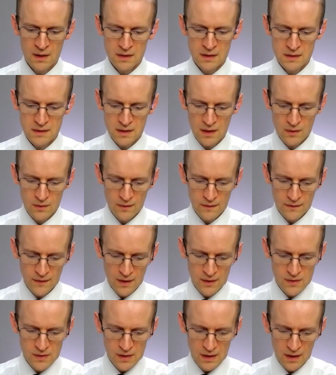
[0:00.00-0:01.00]
So
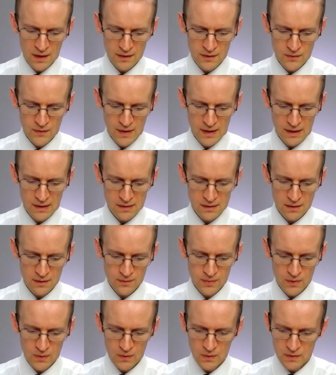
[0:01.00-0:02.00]
those are 3
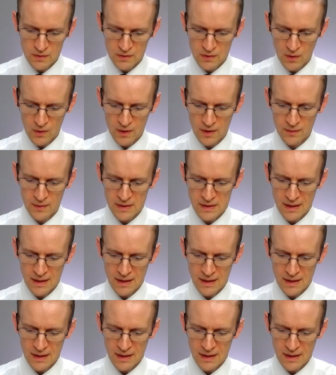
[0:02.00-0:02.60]
example documents.